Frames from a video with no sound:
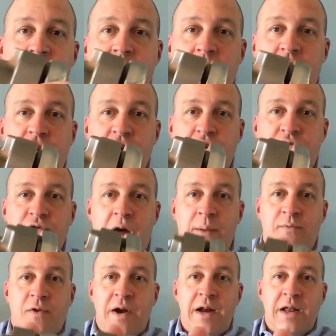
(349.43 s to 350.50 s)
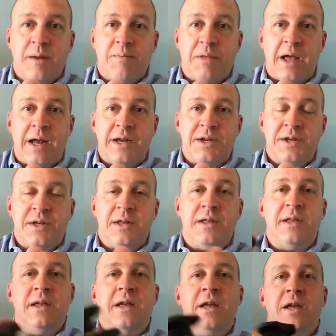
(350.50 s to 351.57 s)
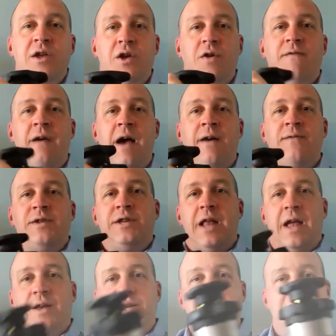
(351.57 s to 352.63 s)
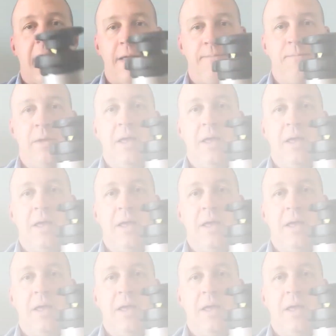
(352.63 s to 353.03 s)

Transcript: it just dropped right into place. Your valve is now set.